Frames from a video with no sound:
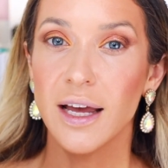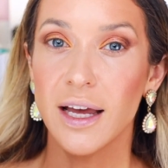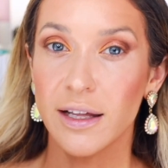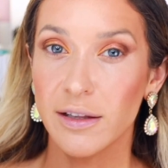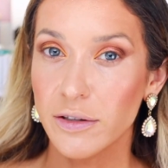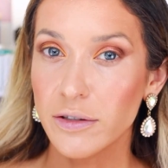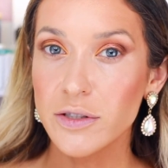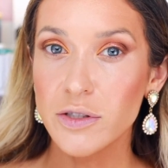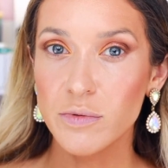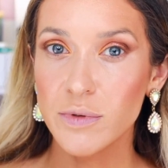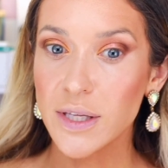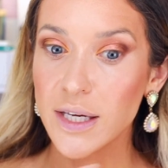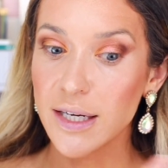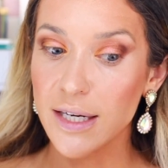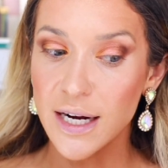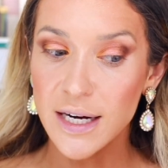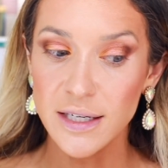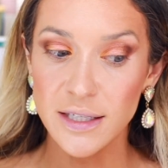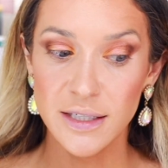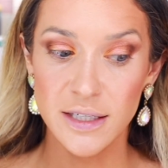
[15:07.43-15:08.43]
it looks really
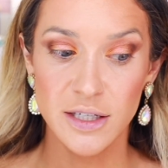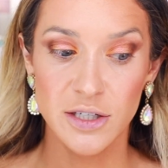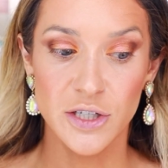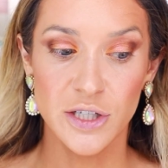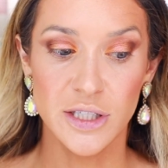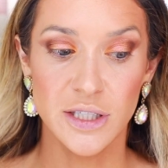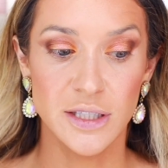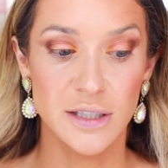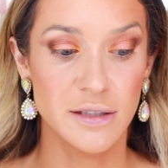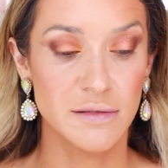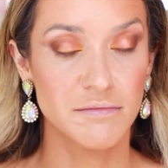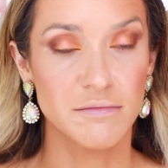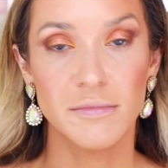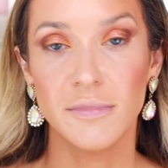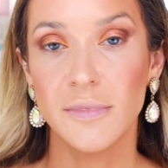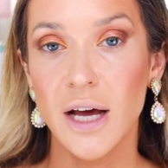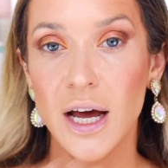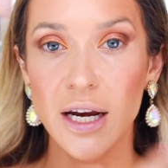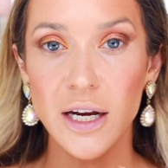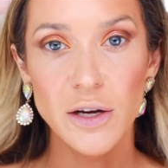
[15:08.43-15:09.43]
nice to just
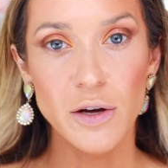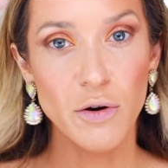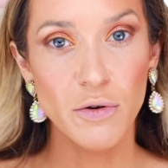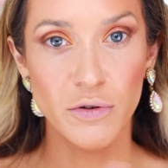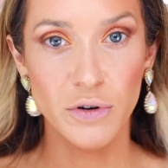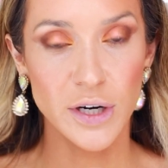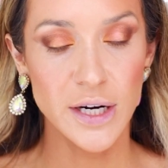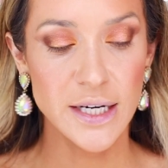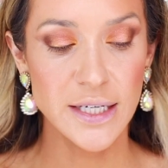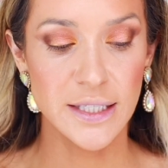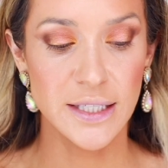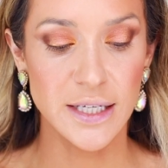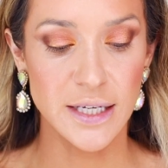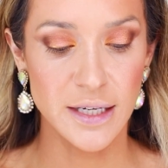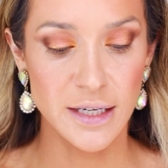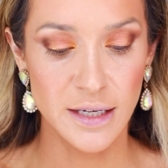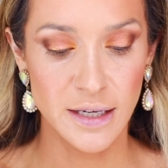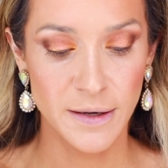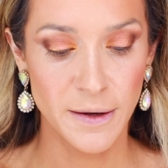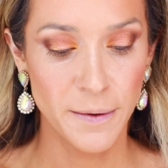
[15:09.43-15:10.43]
kind of go
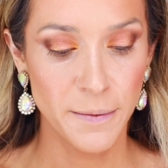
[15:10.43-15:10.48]
crazy.